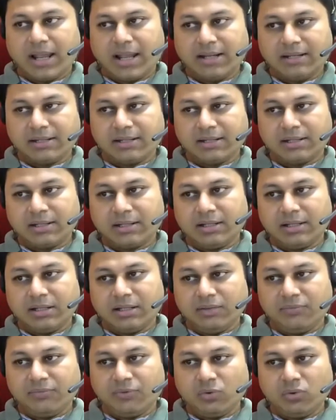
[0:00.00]
And
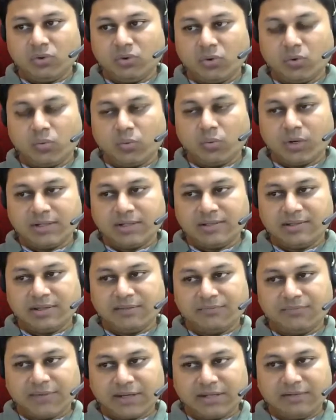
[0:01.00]
if you know what is
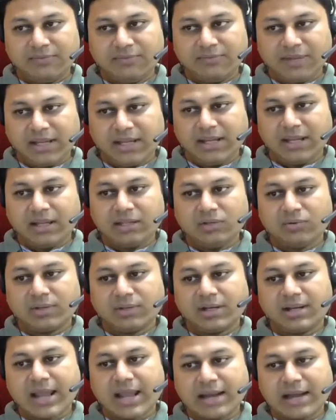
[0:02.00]
the effective area, you
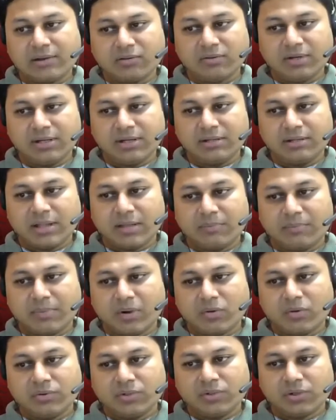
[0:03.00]
can calculate the
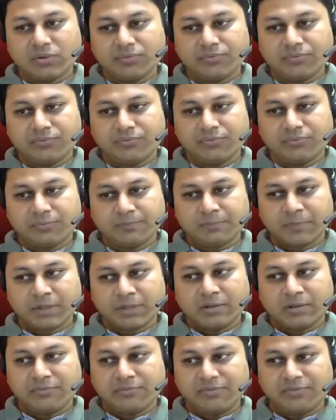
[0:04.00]
amount of
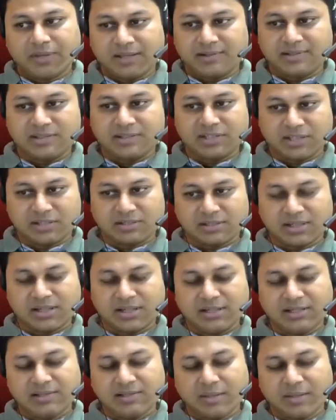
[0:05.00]
phase change.
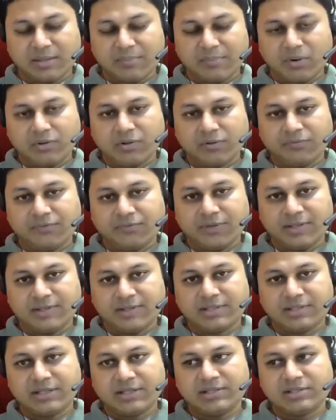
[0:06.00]
And this amount of
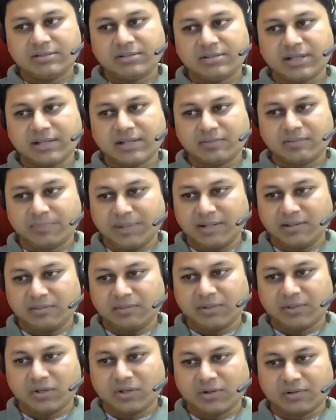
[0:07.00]
phase change takes place
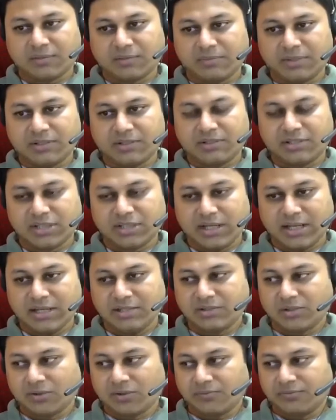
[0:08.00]
because of the
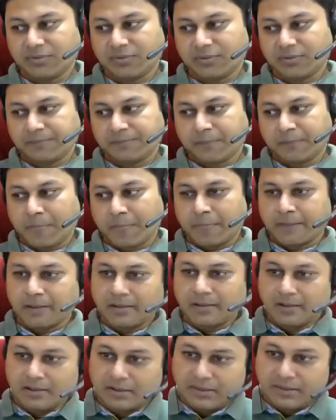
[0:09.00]
change of
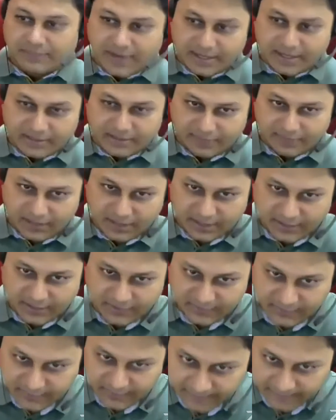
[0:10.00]
refractive
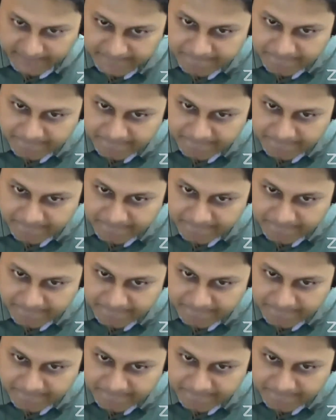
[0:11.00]
index.